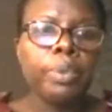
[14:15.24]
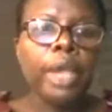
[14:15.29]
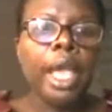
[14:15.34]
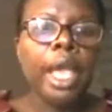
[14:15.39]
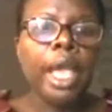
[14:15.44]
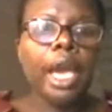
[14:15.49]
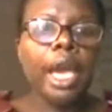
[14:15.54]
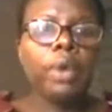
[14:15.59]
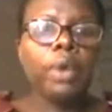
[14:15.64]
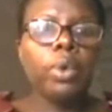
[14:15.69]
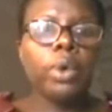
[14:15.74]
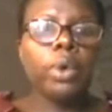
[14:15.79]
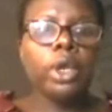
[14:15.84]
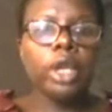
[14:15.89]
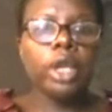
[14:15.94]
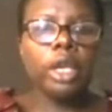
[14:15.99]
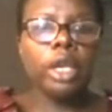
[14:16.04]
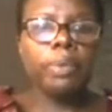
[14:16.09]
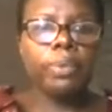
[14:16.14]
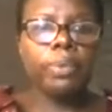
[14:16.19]
And we want
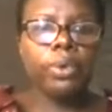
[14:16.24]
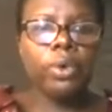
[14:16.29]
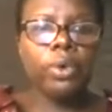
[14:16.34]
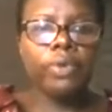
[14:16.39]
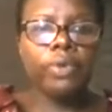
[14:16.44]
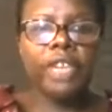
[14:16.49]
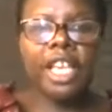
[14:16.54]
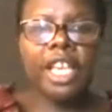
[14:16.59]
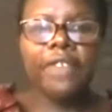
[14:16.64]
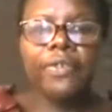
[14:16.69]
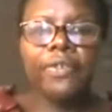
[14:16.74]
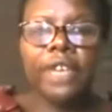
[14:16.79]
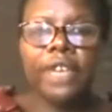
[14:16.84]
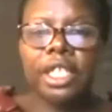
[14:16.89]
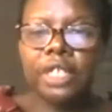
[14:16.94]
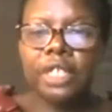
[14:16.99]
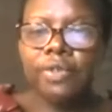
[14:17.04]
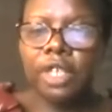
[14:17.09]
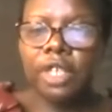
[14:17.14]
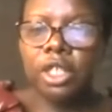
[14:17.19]
to improve the
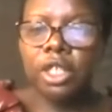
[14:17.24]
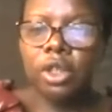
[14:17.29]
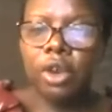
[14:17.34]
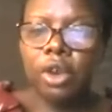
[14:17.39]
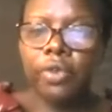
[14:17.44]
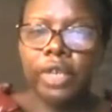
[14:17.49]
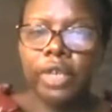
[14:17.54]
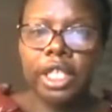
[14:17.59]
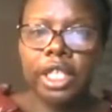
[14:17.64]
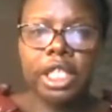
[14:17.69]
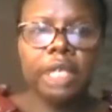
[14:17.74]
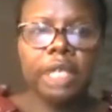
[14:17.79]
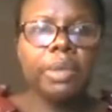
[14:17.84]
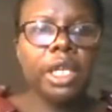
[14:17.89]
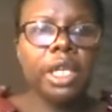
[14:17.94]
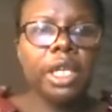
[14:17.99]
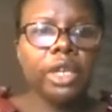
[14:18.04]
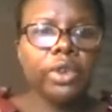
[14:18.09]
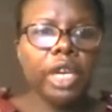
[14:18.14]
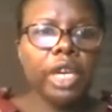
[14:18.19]
effectiveness of a team
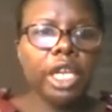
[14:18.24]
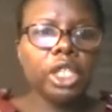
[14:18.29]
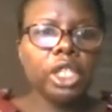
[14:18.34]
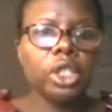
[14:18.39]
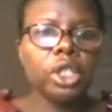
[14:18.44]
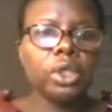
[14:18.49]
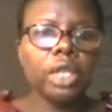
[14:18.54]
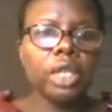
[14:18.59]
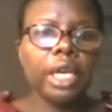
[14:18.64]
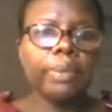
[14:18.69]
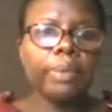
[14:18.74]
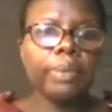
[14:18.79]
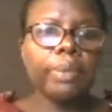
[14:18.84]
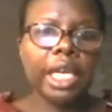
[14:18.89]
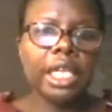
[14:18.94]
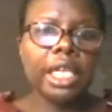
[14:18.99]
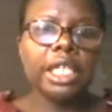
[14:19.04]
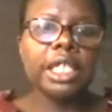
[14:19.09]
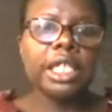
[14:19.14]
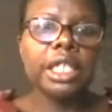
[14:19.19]
in a reaction by
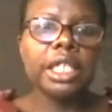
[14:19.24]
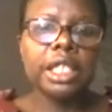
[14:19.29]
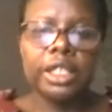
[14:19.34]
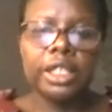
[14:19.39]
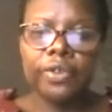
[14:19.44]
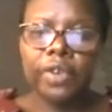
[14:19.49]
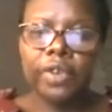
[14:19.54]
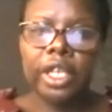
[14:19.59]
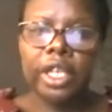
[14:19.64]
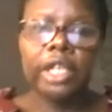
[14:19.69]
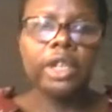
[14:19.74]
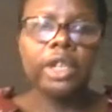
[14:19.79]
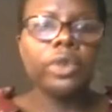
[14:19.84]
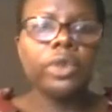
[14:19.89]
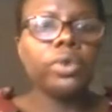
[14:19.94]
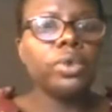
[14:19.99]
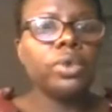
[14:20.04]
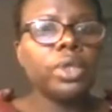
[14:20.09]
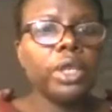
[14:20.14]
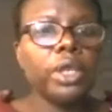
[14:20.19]
clearly defining the
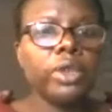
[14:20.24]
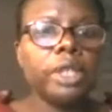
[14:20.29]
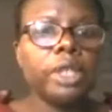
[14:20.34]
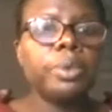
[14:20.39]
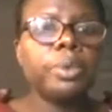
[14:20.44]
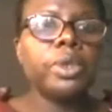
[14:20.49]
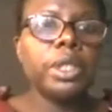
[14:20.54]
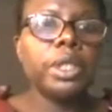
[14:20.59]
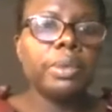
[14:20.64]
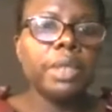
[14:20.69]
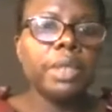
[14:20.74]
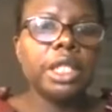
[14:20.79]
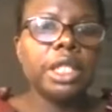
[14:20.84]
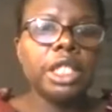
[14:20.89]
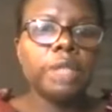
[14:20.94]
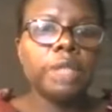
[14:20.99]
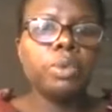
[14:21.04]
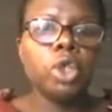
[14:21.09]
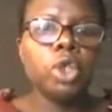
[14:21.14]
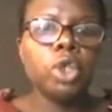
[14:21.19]
roles and
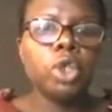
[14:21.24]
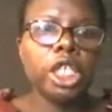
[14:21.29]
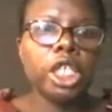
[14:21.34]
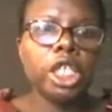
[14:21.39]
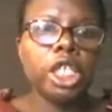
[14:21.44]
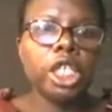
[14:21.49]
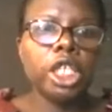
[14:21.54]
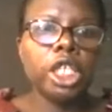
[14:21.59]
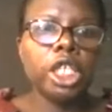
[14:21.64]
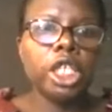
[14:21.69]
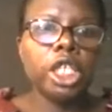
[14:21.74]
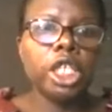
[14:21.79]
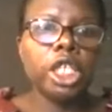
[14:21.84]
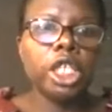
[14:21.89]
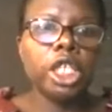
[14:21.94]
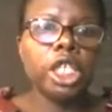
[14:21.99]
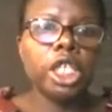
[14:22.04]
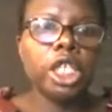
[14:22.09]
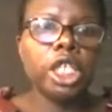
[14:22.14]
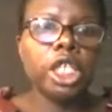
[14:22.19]
responsibilities much earlier.
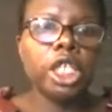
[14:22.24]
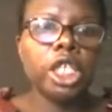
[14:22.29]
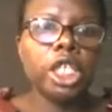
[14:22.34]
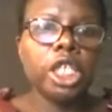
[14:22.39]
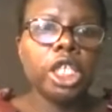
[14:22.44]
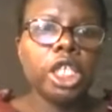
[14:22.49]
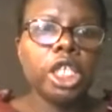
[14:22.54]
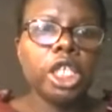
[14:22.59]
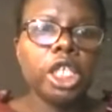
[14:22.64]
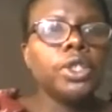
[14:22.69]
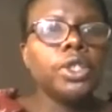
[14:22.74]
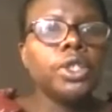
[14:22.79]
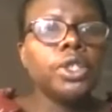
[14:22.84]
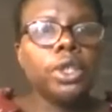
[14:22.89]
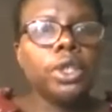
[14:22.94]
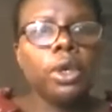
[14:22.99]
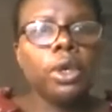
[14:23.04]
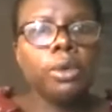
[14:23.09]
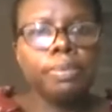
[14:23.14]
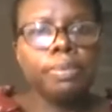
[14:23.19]

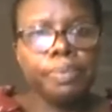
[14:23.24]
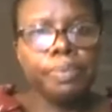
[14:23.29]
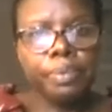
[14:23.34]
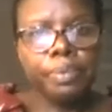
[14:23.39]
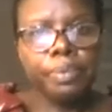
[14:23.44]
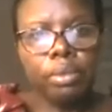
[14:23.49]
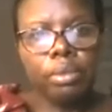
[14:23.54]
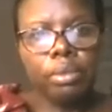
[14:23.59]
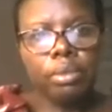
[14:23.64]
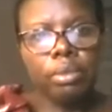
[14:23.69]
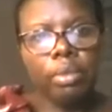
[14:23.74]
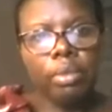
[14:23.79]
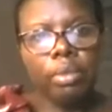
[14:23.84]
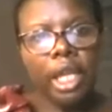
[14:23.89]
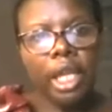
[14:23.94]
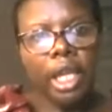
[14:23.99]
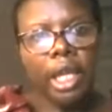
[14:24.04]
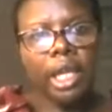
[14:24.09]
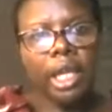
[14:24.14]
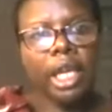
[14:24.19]
So
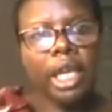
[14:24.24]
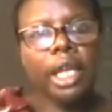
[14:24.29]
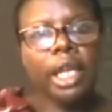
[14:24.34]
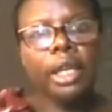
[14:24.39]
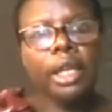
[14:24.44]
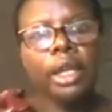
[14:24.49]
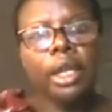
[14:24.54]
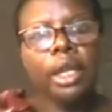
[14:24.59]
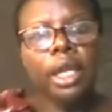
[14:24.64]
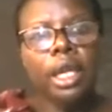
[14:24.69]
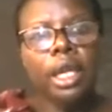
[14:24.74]
again,